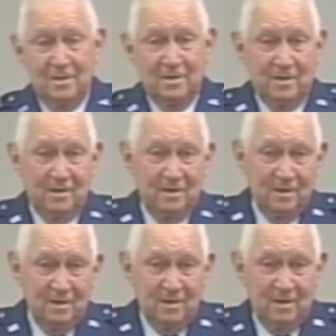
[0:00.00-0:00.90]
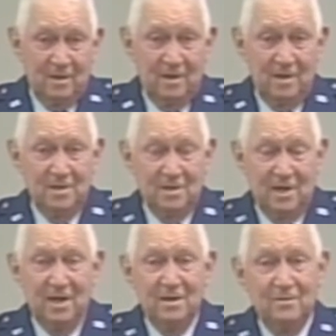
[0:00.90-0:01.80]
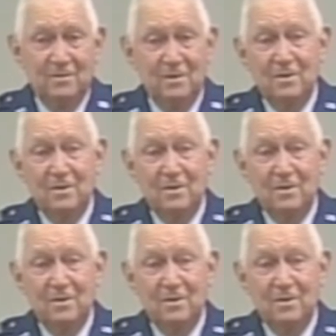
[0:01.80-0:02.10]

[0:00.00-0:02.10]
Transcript: Uh, and he had landed